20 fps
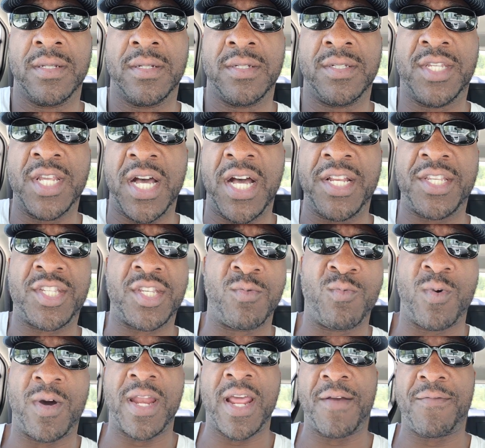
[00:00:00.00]
Dutch, and
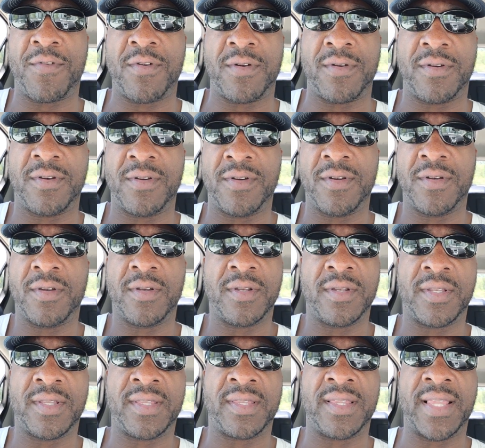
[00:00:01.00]
whatever.
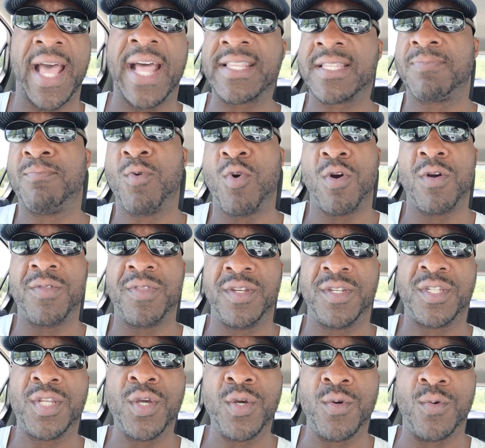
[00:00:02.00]
That's more than
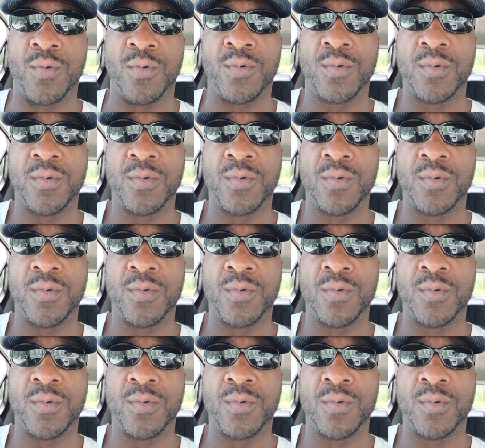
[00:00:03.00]
two.